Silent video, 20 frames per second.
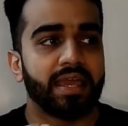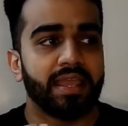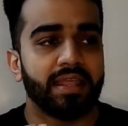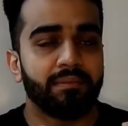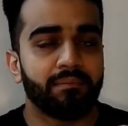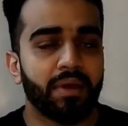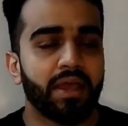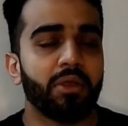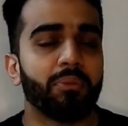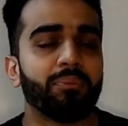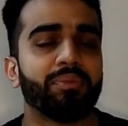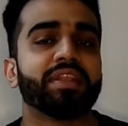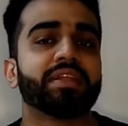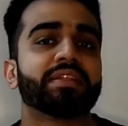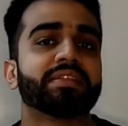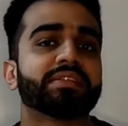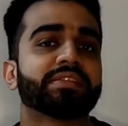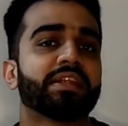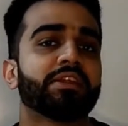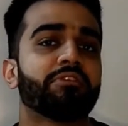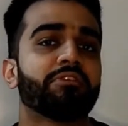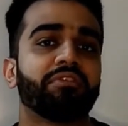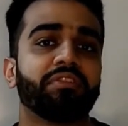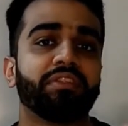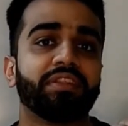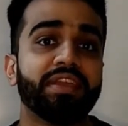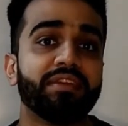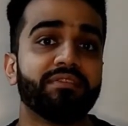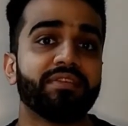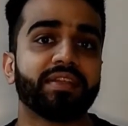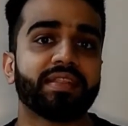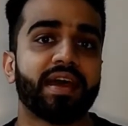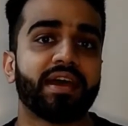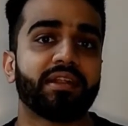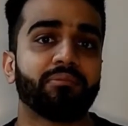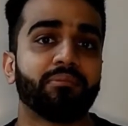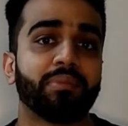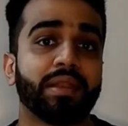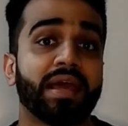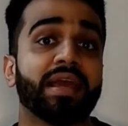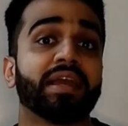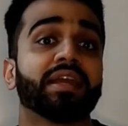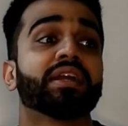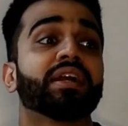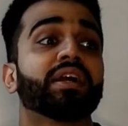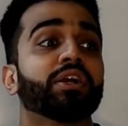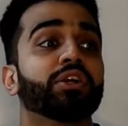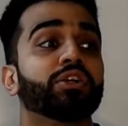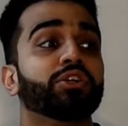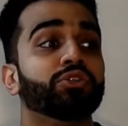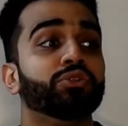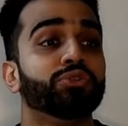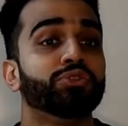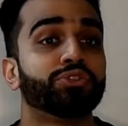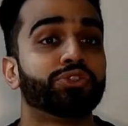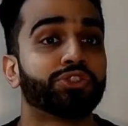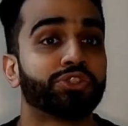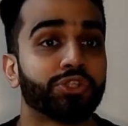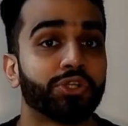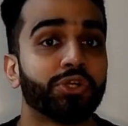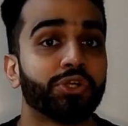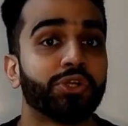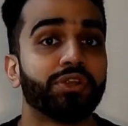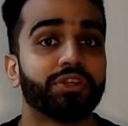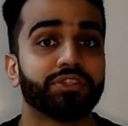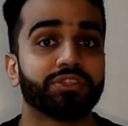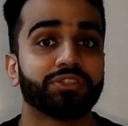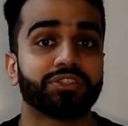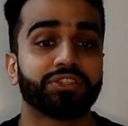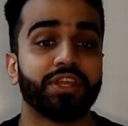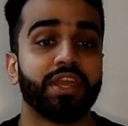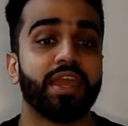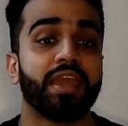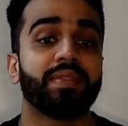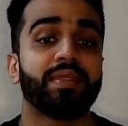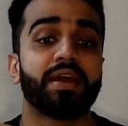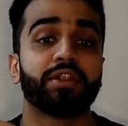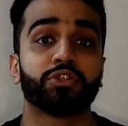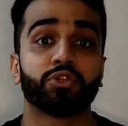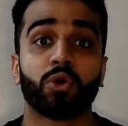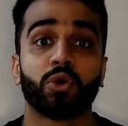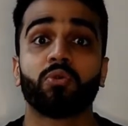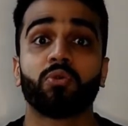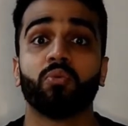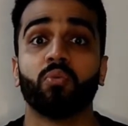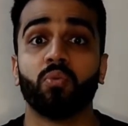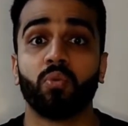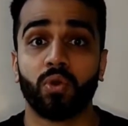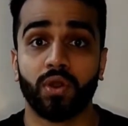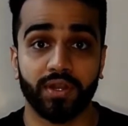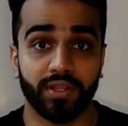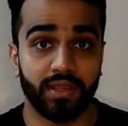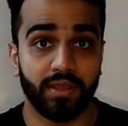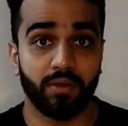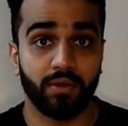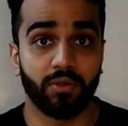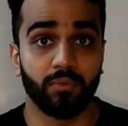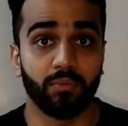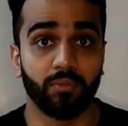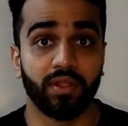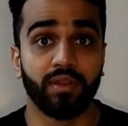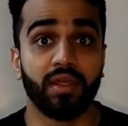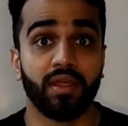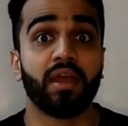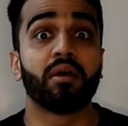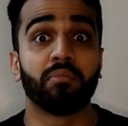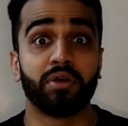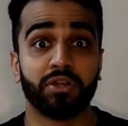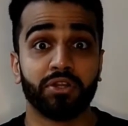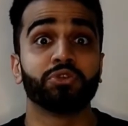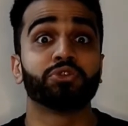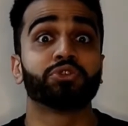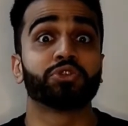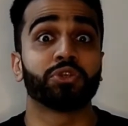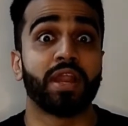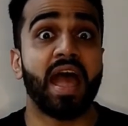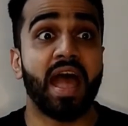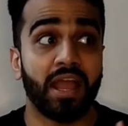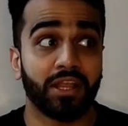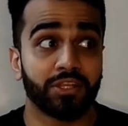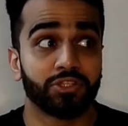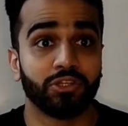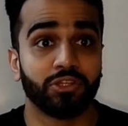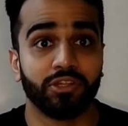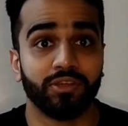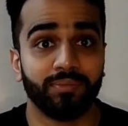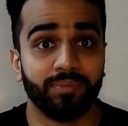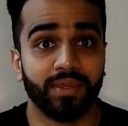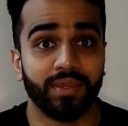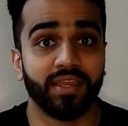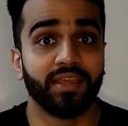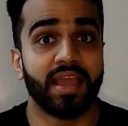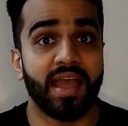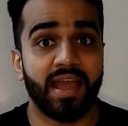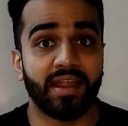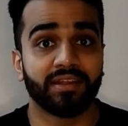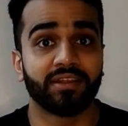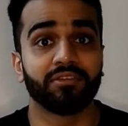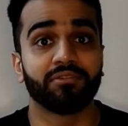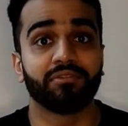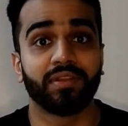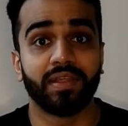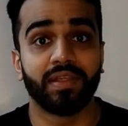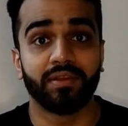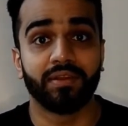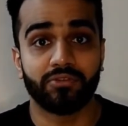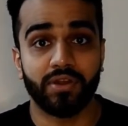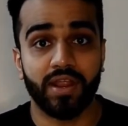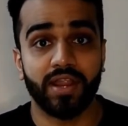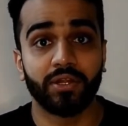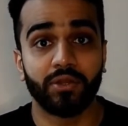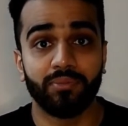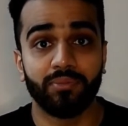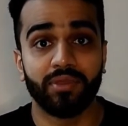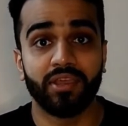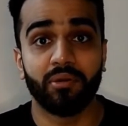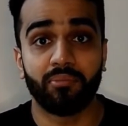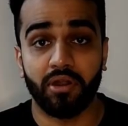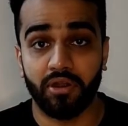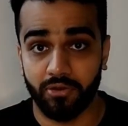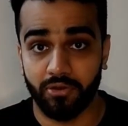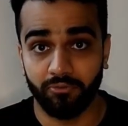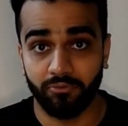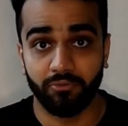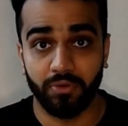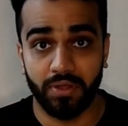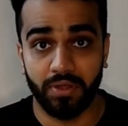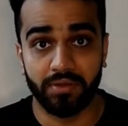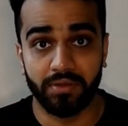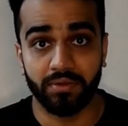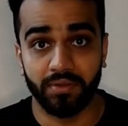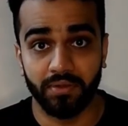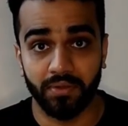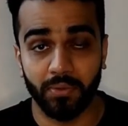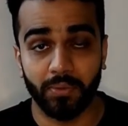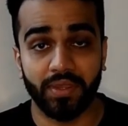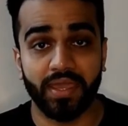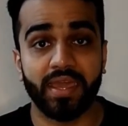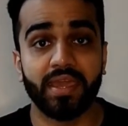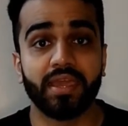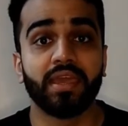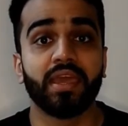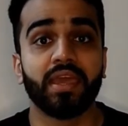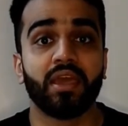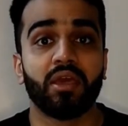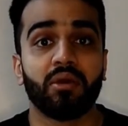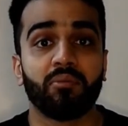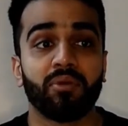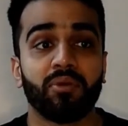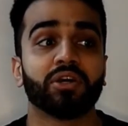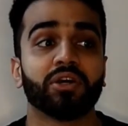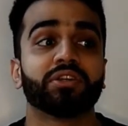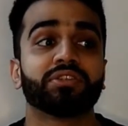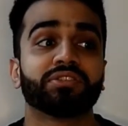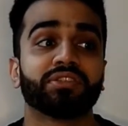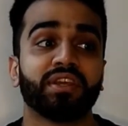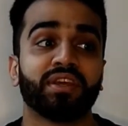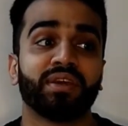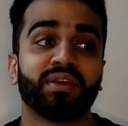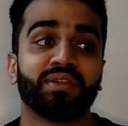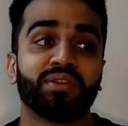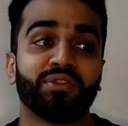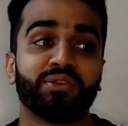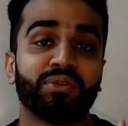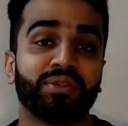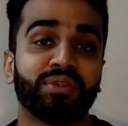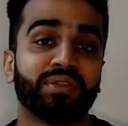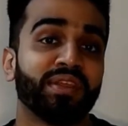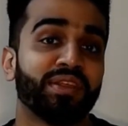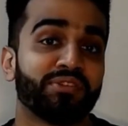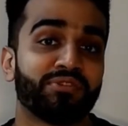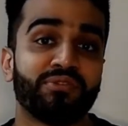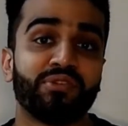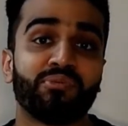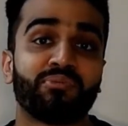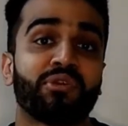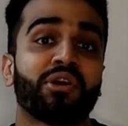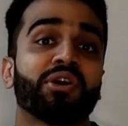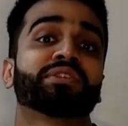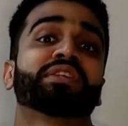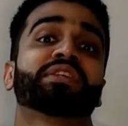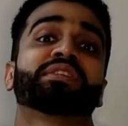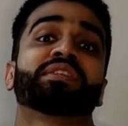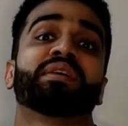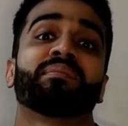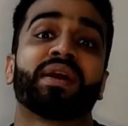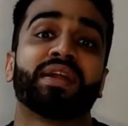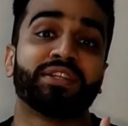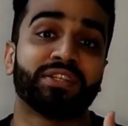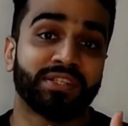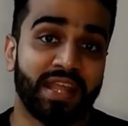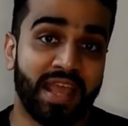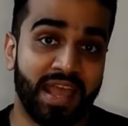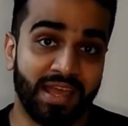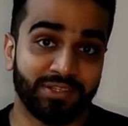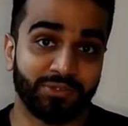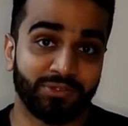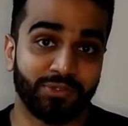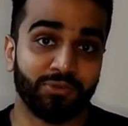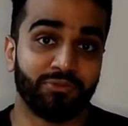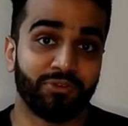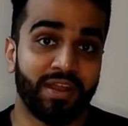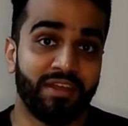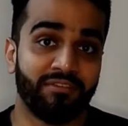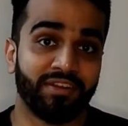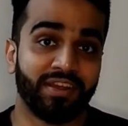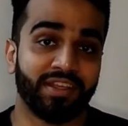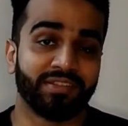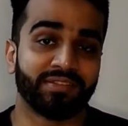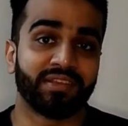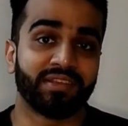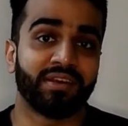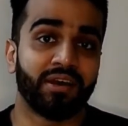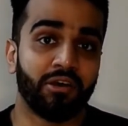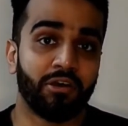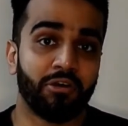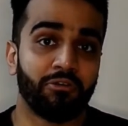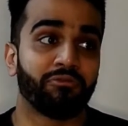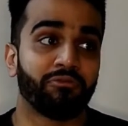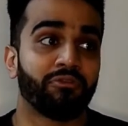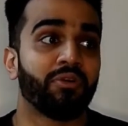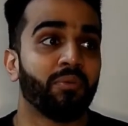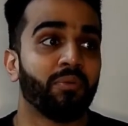In my opinion, instead of leaving that blank, you should say that you're working on one, but you should actually be actively trying to be a part of one. okay? Because during the interview process, they might just ask you for evidence of